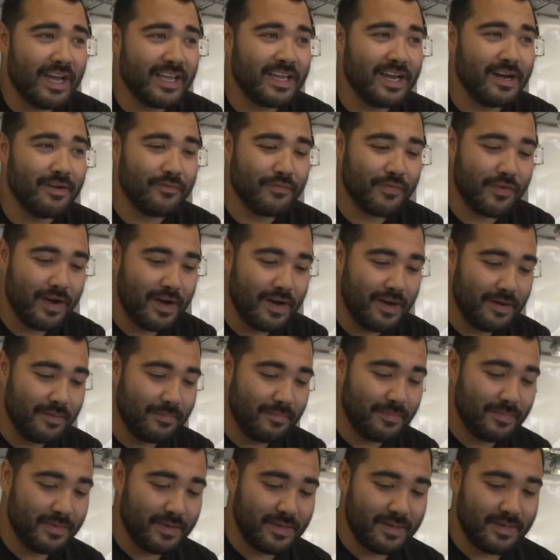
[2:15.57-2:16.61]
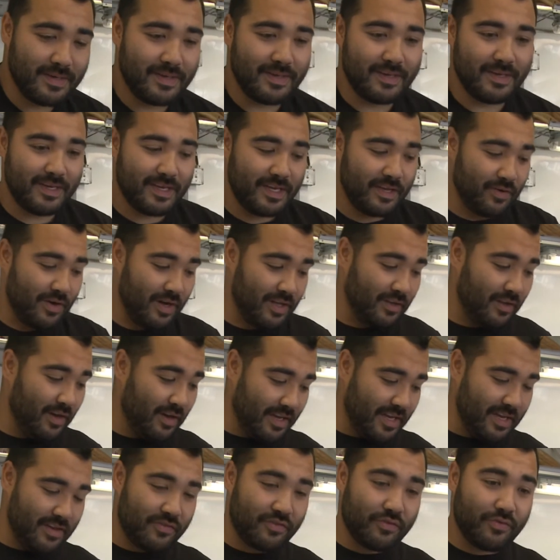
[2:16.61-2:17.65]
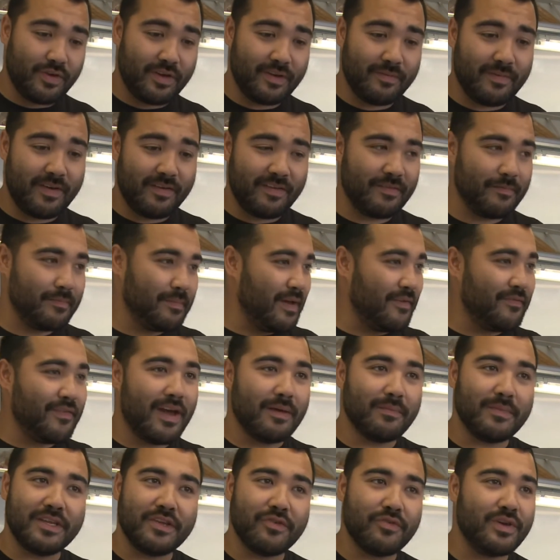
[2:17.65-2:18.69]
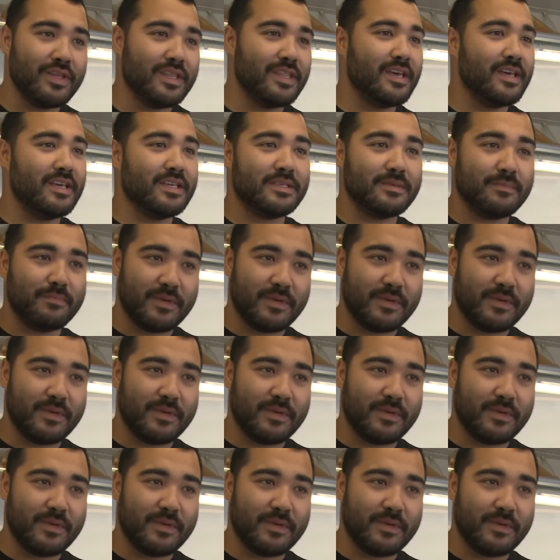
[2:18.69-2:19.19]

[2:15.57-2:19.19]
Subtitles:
come from a long history of my family doing this,